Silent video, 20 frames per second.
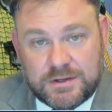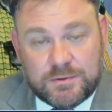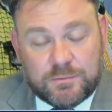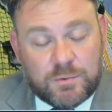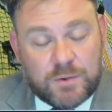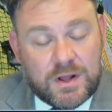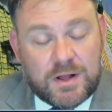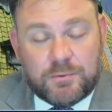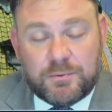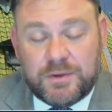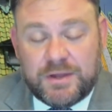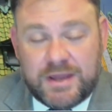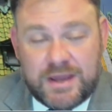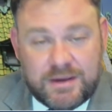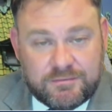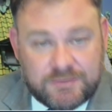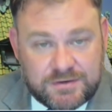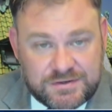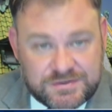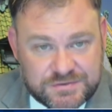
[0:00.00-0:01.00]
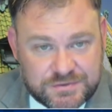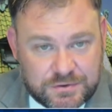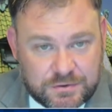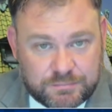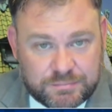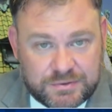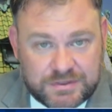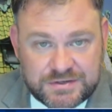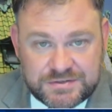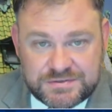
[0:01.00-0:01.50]
And while we have a
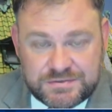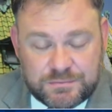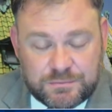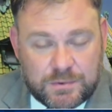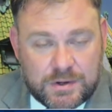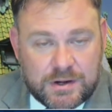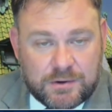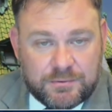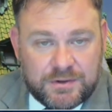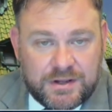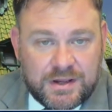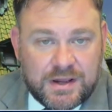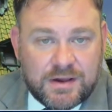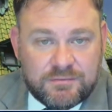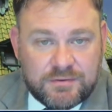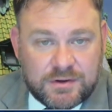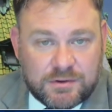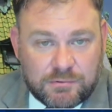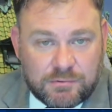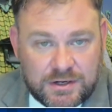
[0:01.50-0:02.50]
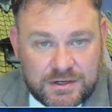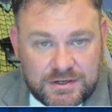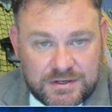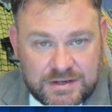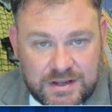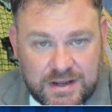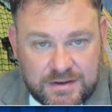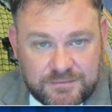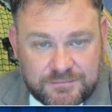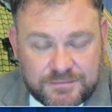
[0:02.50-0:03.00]
surplus and while we have a rainy
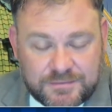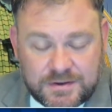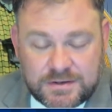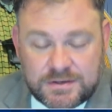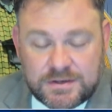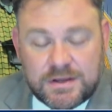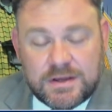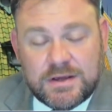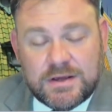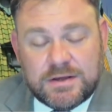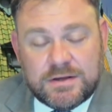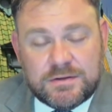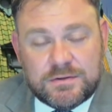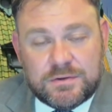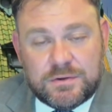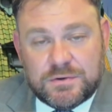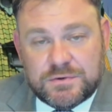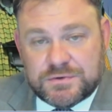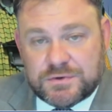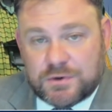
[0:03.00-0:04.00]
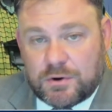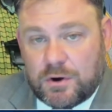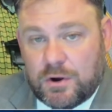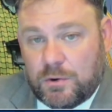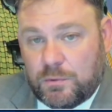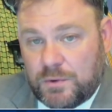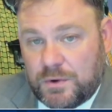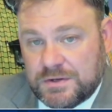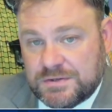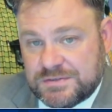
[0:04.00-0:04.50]
day fund, those are
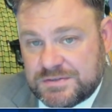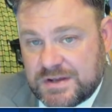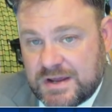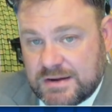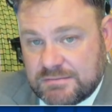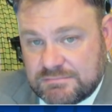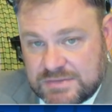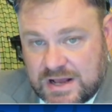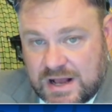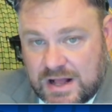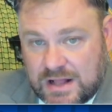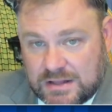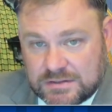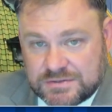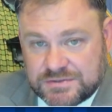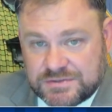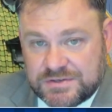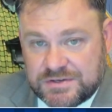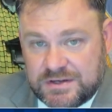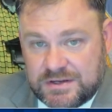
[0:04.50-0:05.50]
all one-time dollars.